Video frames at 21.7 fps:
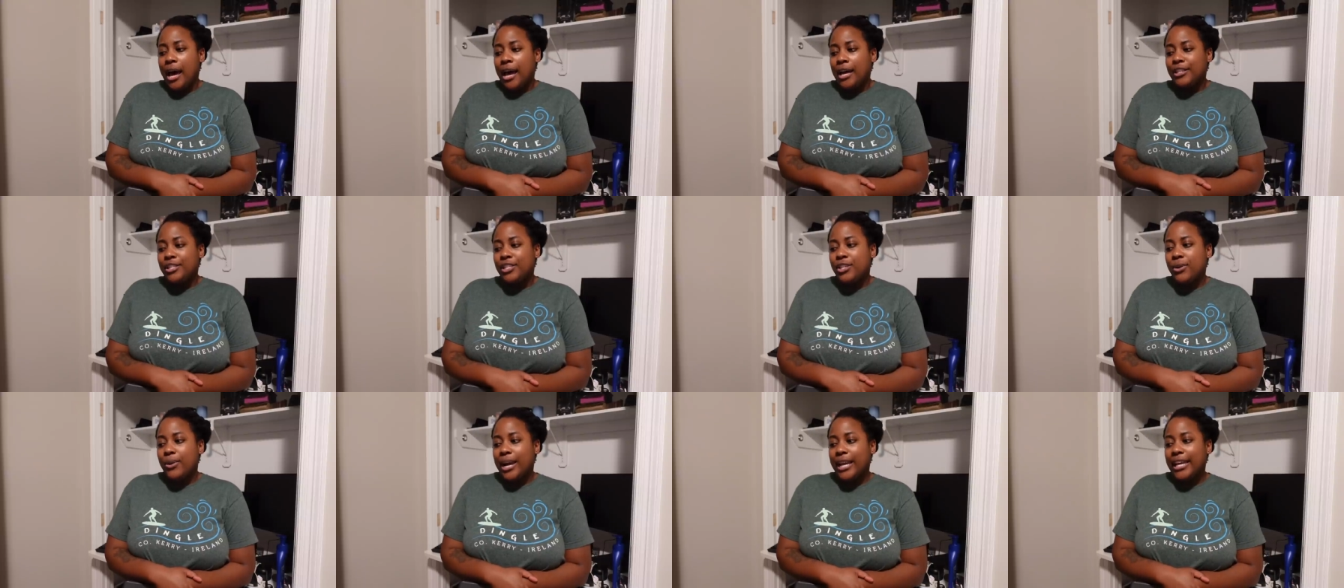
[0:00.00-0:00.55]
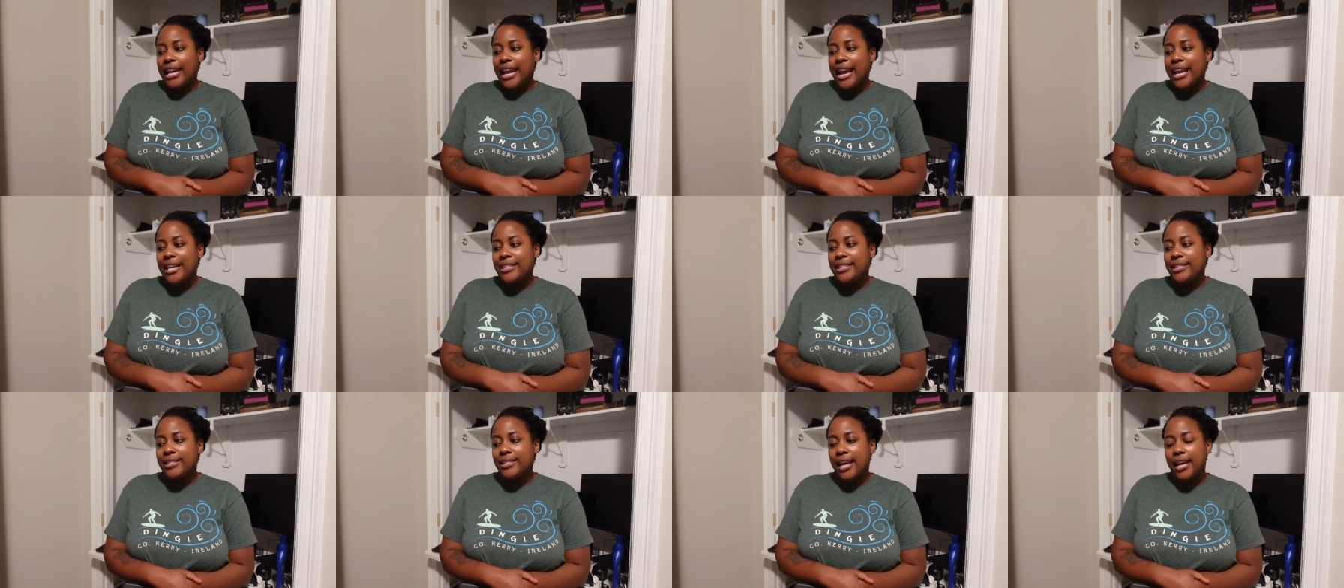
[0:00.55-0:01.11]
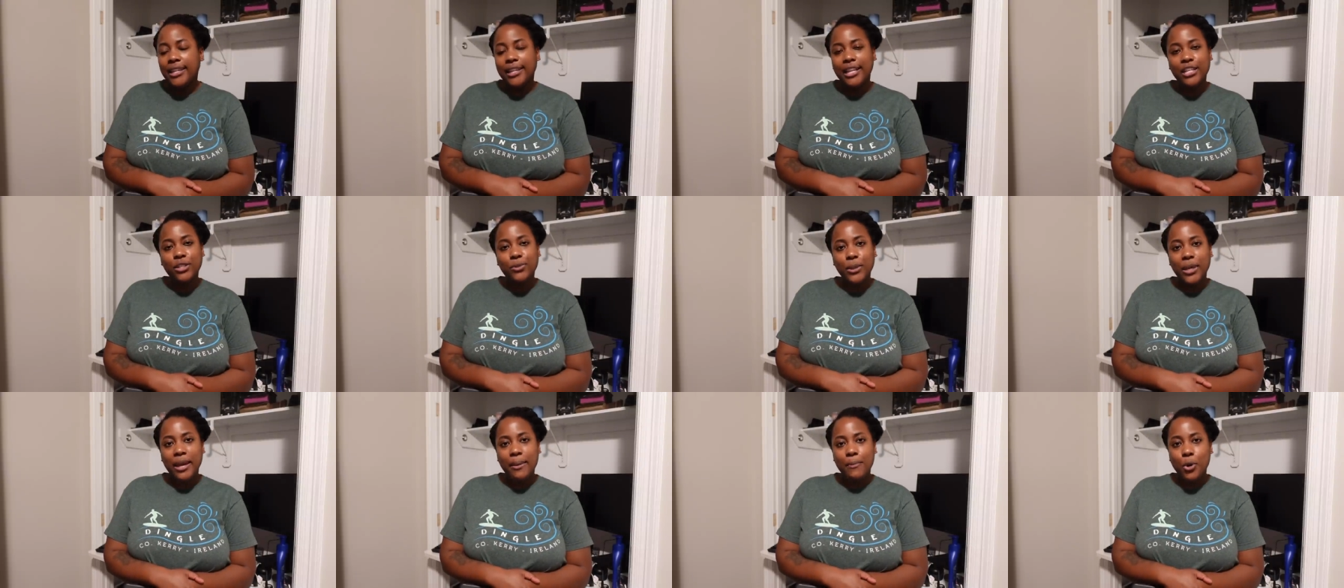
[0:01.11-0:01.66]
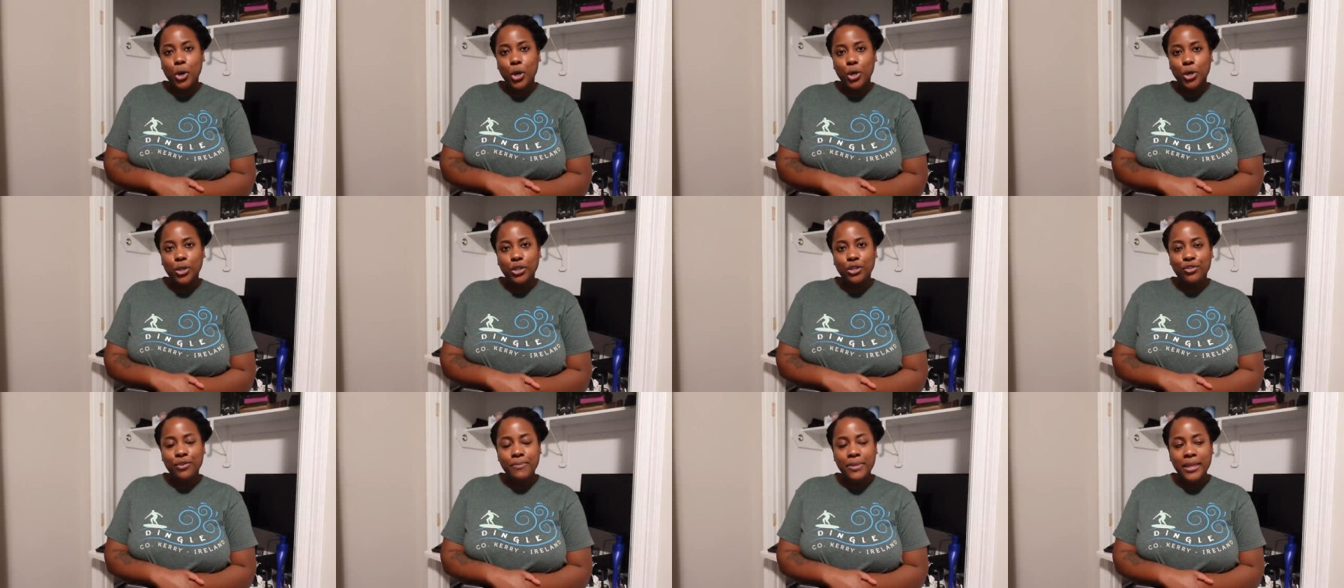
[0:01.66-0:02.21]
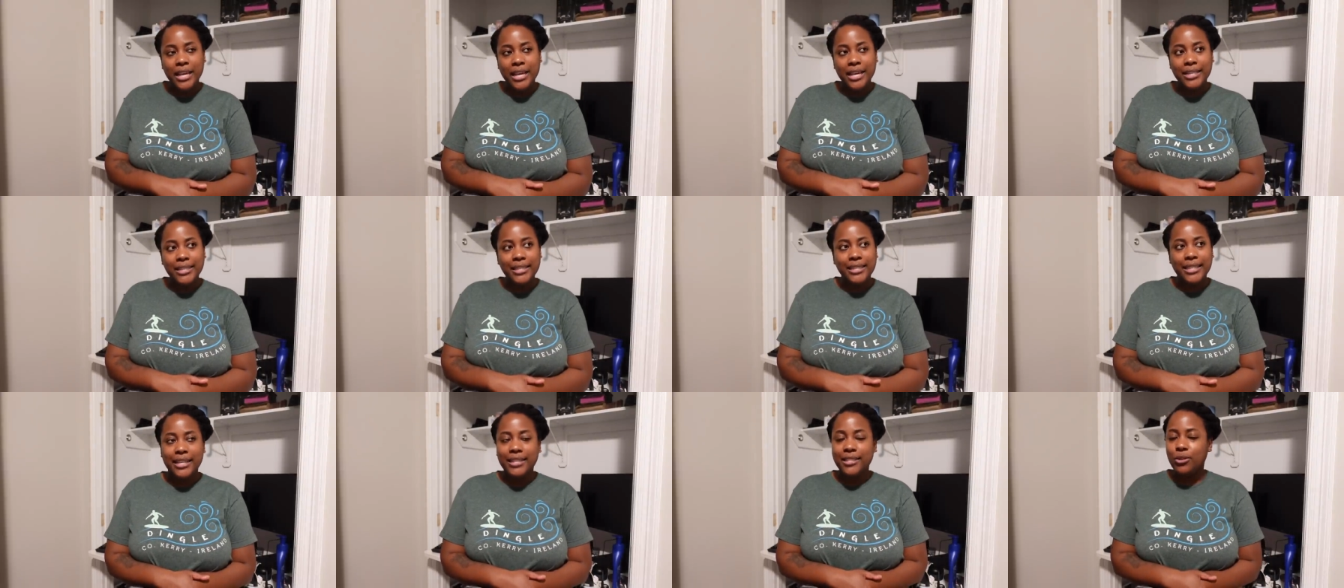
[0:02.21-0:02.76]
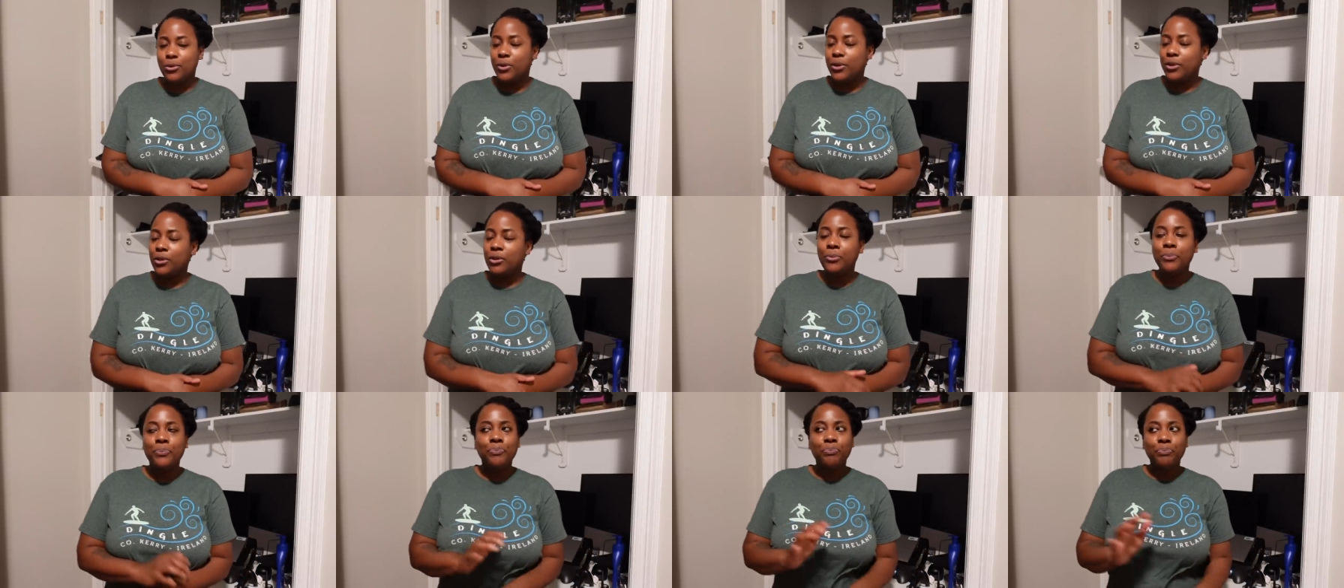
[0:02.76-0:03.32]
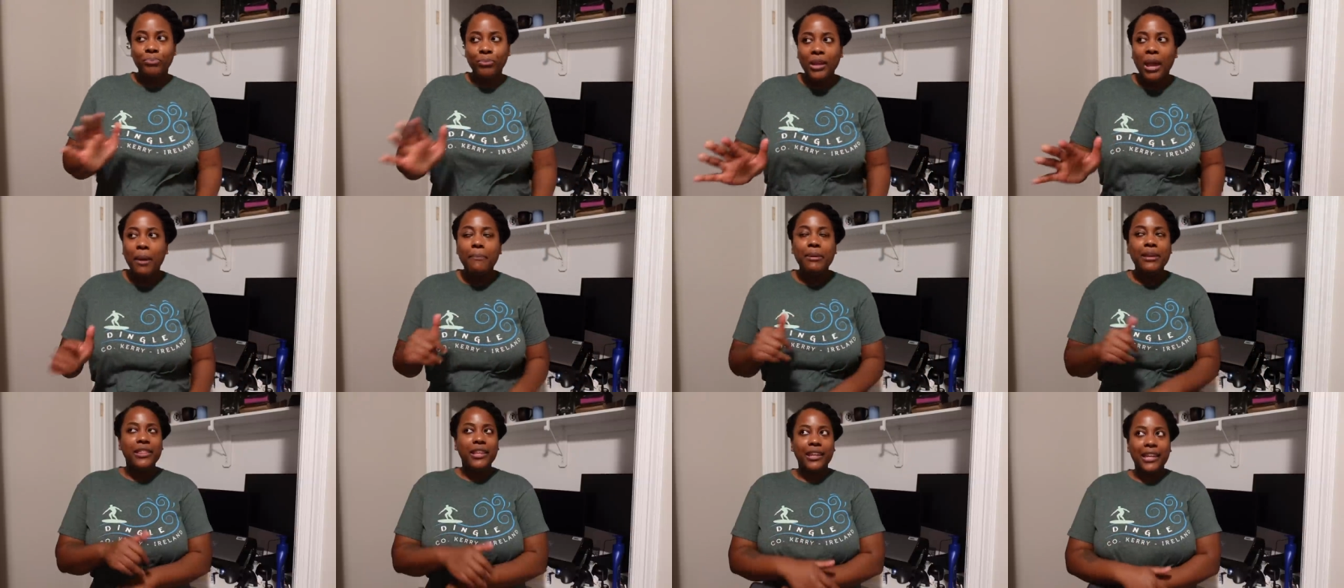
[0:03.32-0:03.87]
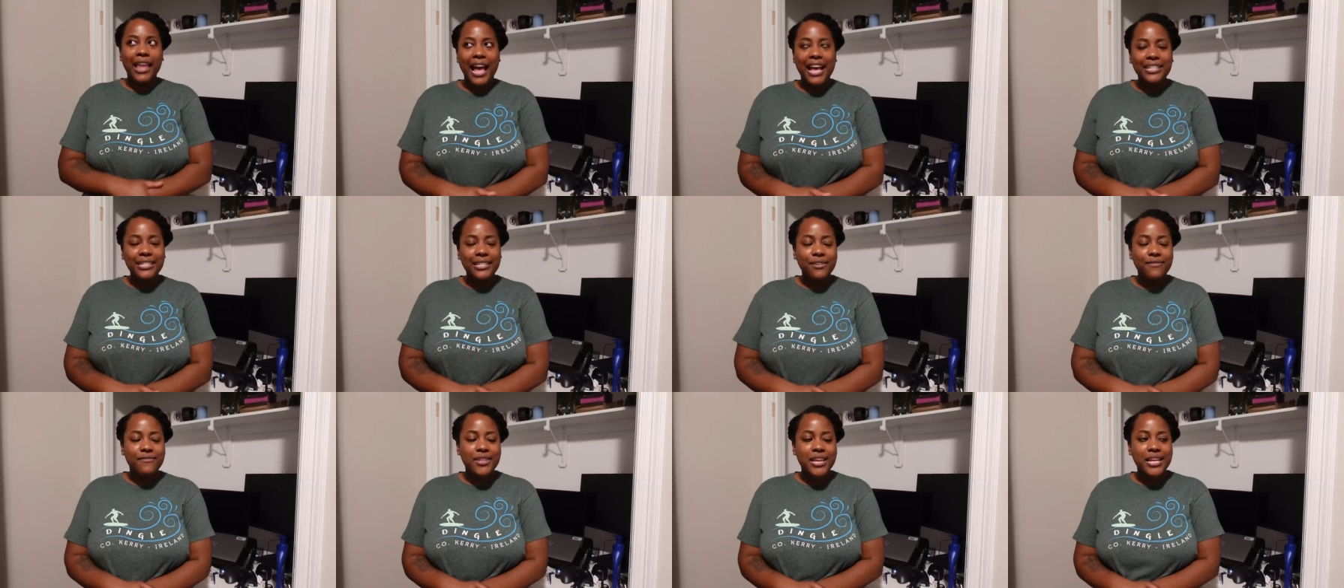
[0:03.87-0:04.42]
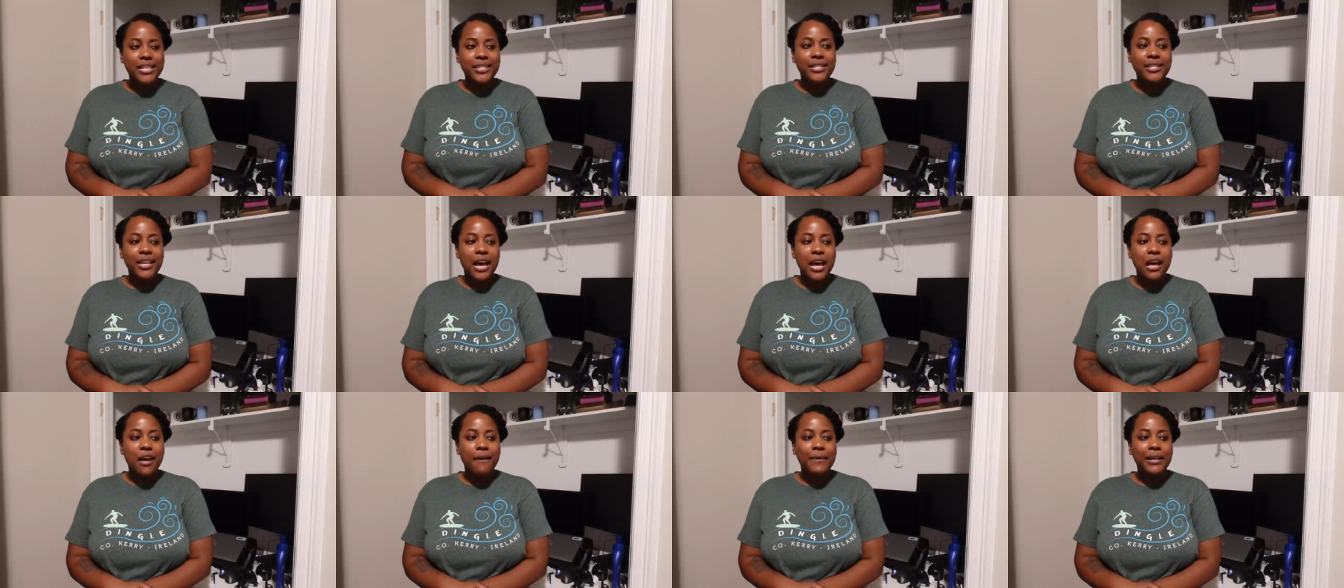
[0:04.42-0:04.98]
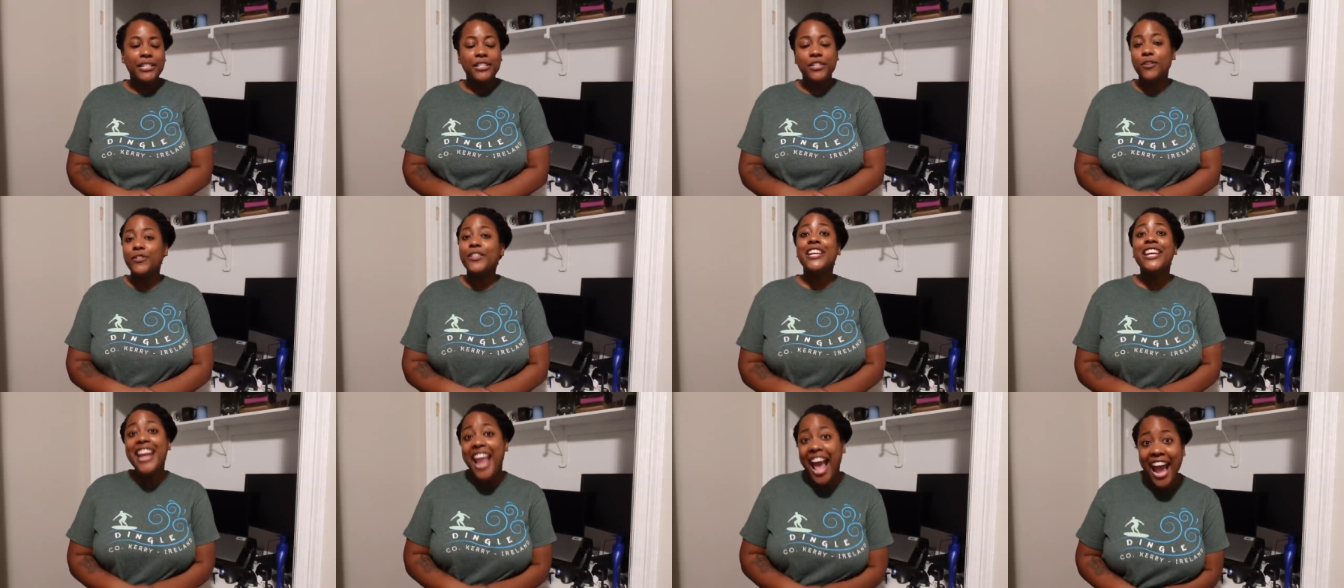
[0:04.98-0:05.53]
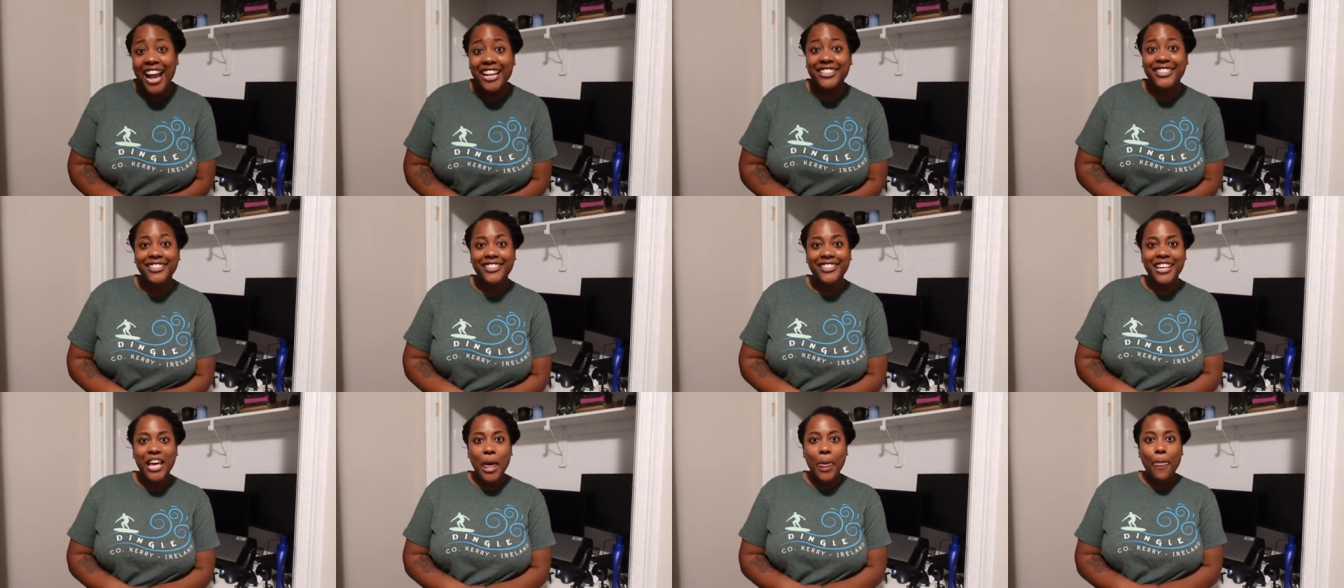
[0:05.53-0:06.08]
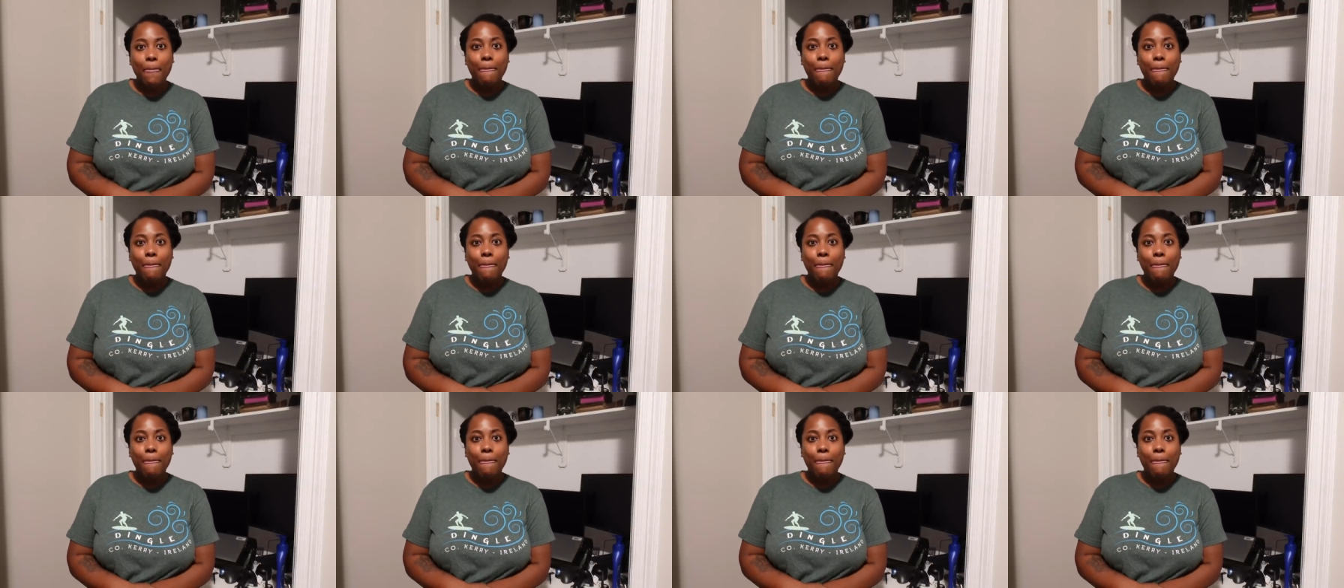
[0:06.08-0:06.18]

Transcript: So I guess unless we get more news from this will be the last of this until the next